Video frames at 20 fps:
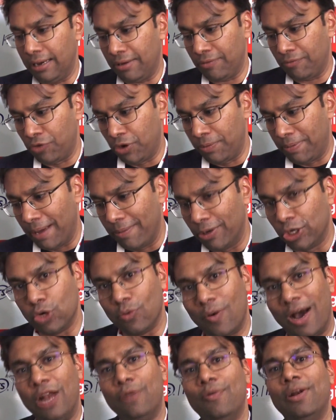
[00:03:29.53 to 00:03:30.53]
would be able to
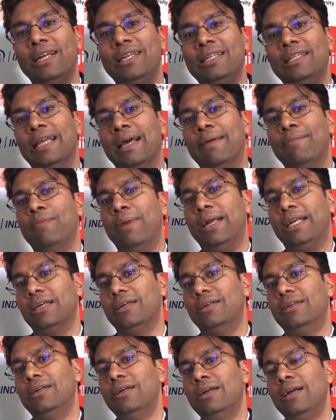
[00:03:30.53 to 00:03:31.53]
evaluate them
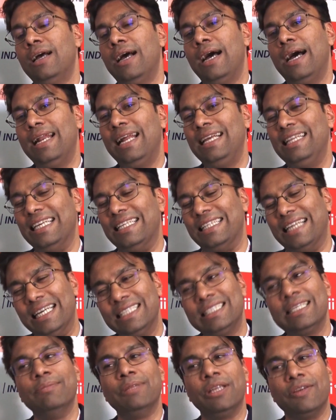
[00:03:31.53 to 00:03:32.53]
better. And I think
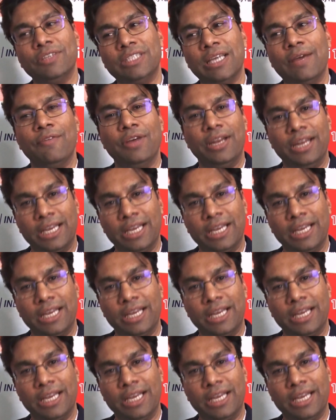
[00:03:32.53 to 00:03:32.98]
that's something which I'm very